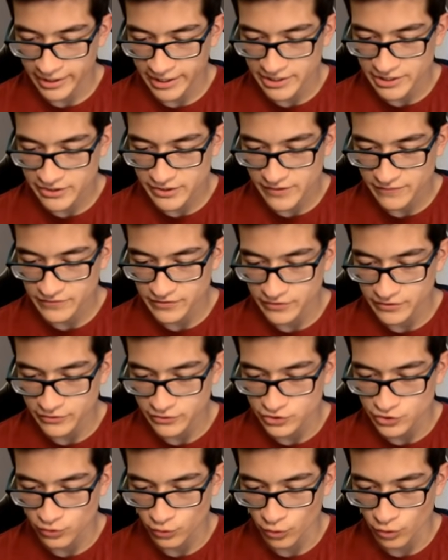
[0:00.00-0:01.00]
I think I just have to
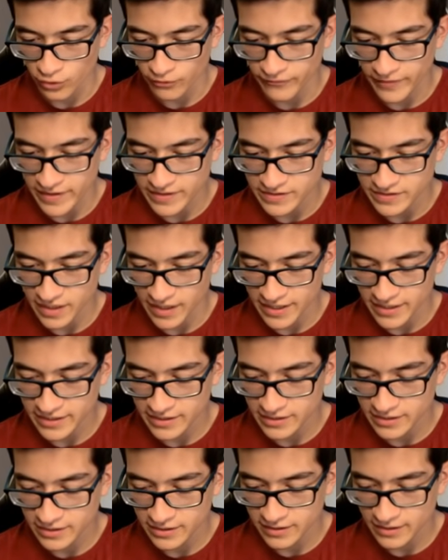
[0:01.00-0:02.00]
control Van
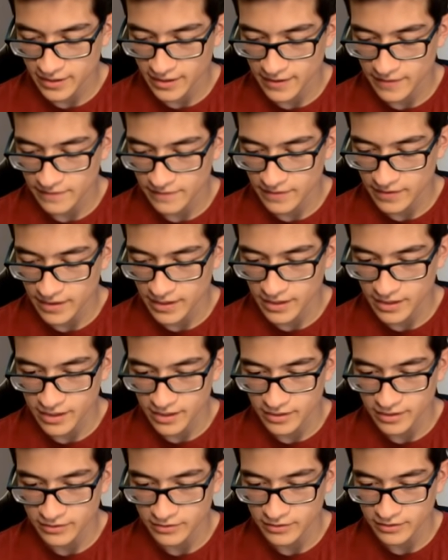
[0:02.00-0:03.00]
Dijk and
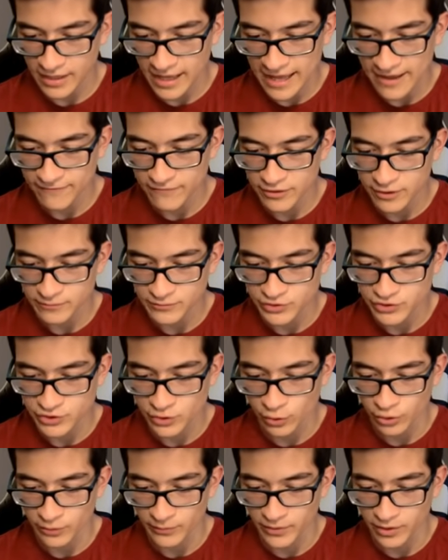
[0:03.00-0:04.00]
then have him
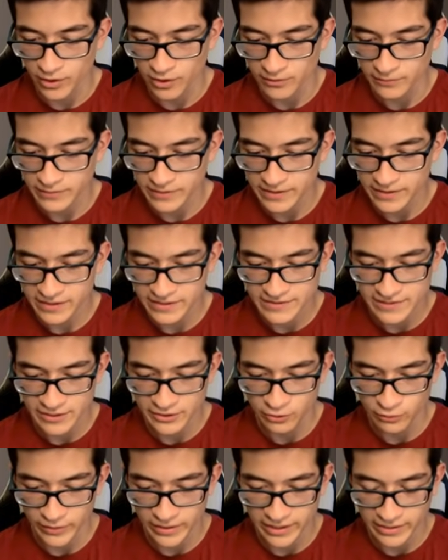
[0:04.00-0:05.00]
just go to the ball because then
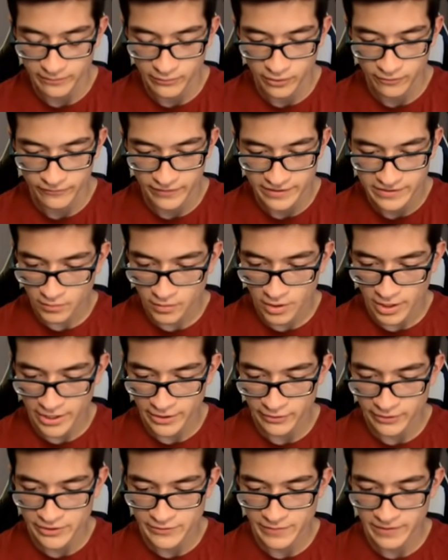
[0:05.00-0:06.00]
you'll win it. Perfect. All right,
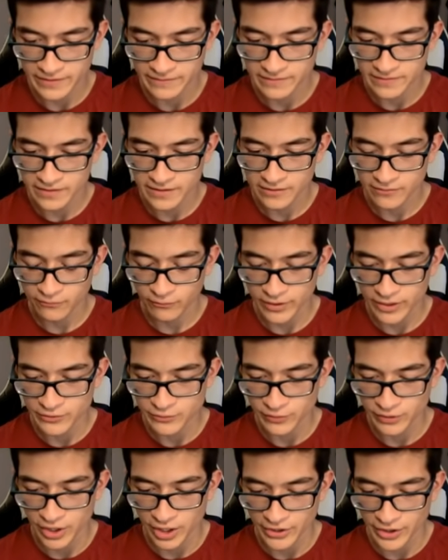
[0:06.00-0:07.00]
Griezmann. There's
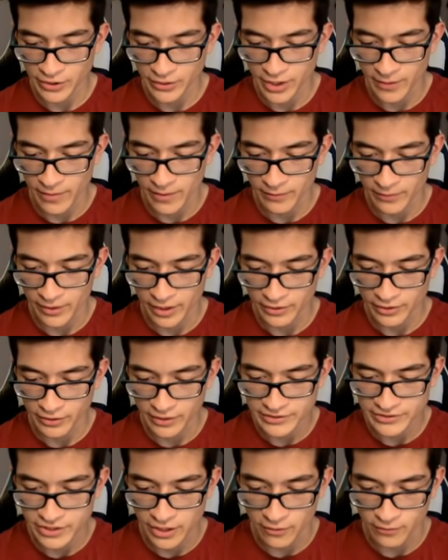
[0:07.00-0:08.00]
Ronaldo. Come on, Ronaldo.
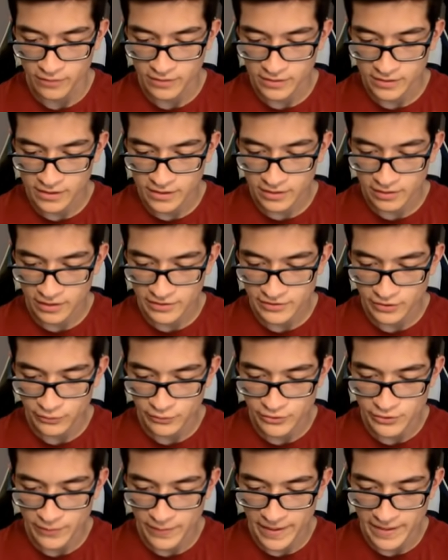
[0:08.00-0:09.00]
Let's go. Let's go. Use
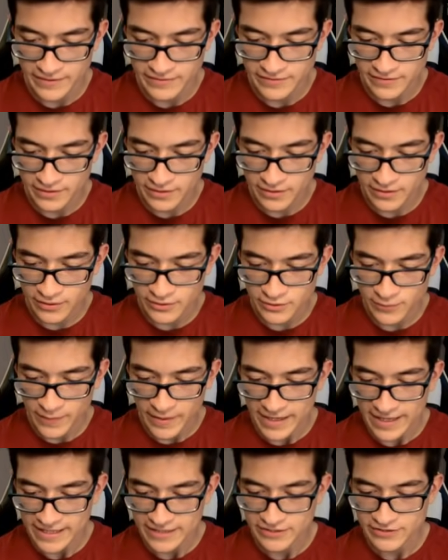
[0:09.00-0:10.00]
the pace. Use the
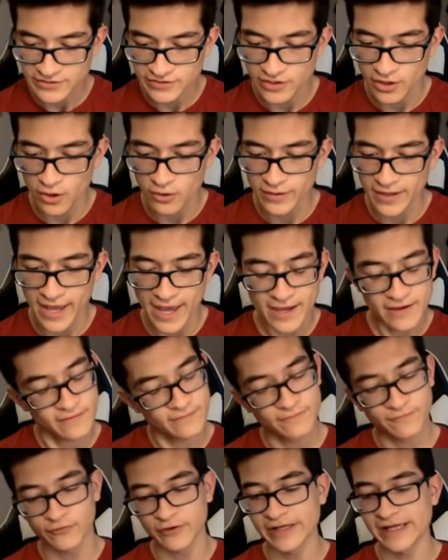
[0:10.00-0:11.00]
pace. Okay.
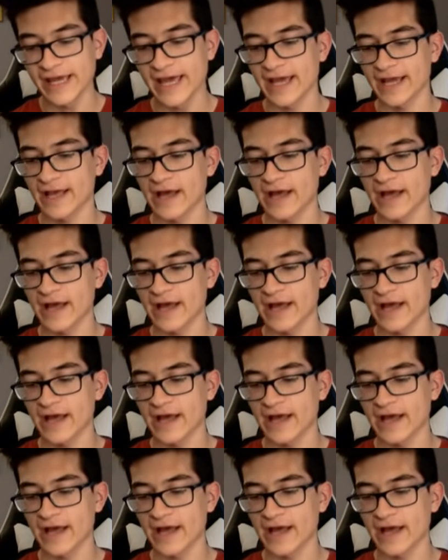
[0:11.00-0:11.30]
Free kick.